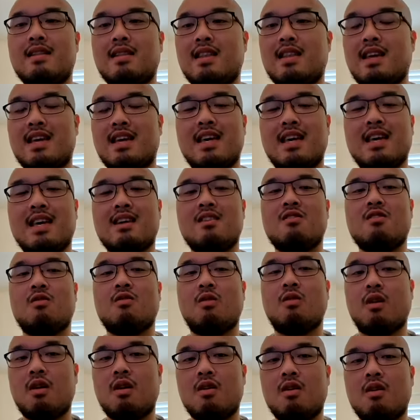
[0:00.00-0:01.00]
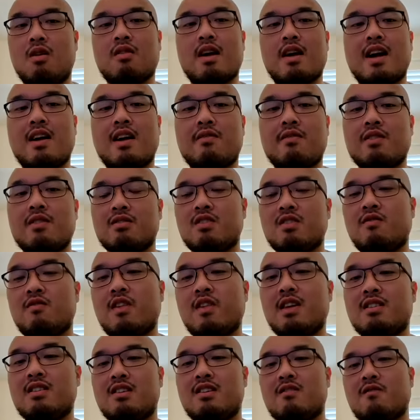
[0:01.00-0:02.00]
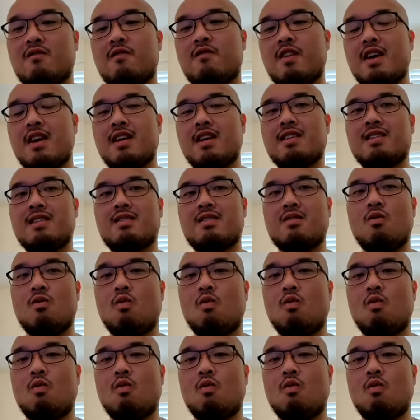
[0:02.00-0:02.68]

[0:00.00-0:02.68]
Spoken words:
they can no longer have those face-to-face,